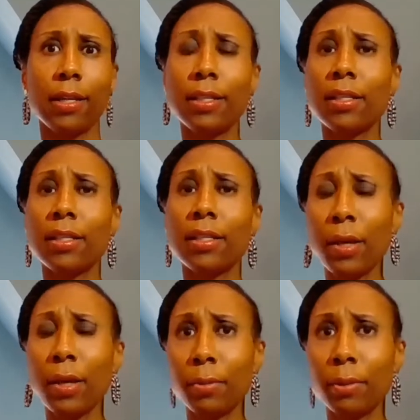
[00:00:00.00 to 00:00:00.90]
This is a
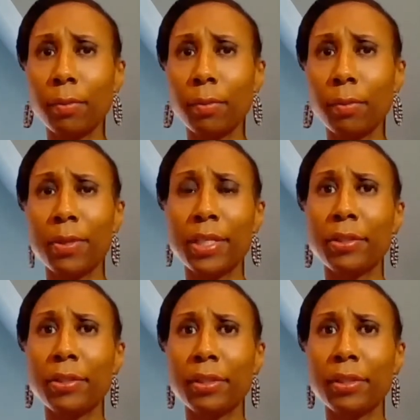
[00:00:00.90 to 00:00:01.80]
problem,
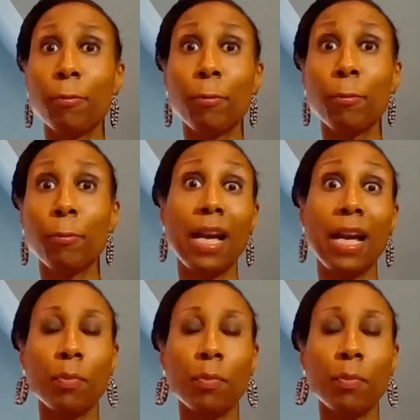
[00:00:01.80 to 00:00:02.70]
particularly if we
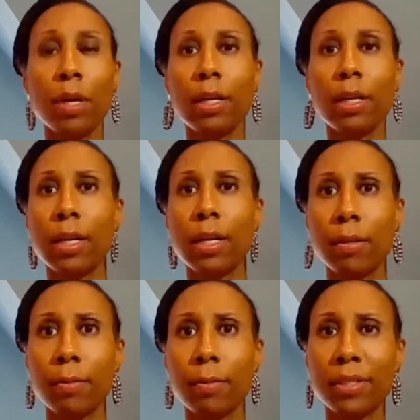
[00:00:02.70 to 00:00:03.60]
had more
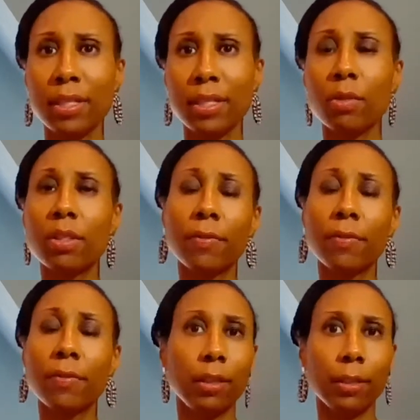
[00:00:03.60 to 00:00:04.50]
business owners of
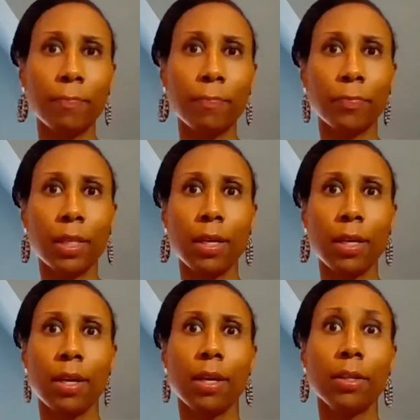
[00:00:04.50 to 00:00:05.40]
color,
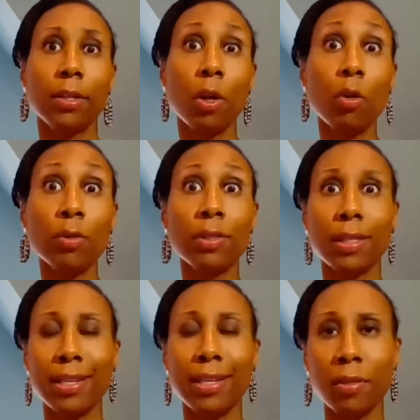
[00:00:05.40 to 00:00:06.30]

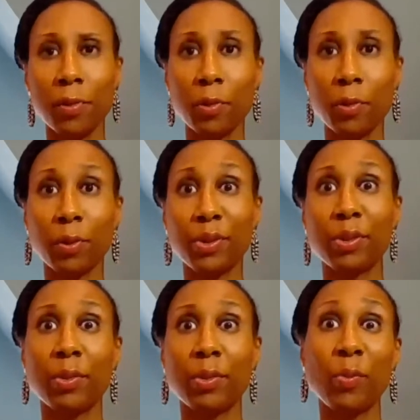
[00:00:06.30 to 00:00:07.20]
those
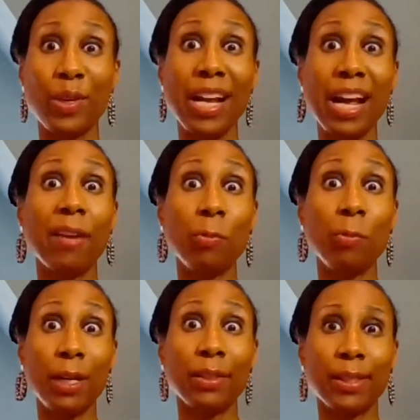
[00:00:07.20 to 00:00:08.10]
individuals would have
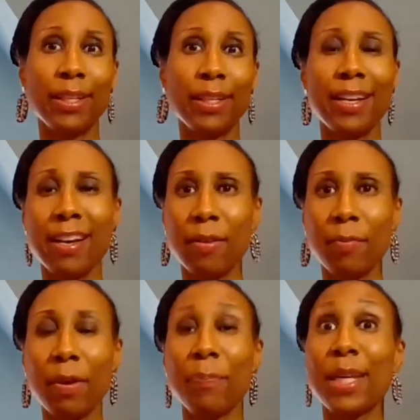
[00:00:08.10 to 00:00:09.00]
wealth.
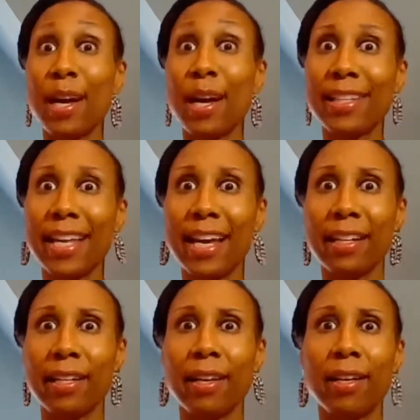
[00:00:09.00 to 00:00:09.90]
But beyond
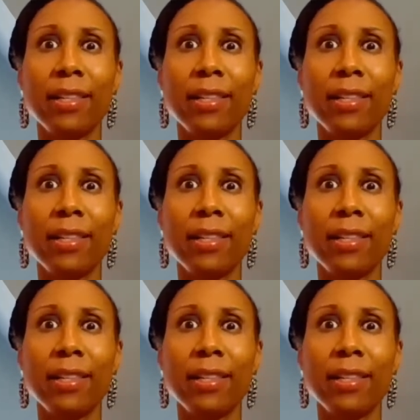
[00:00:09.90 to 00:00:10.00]
that,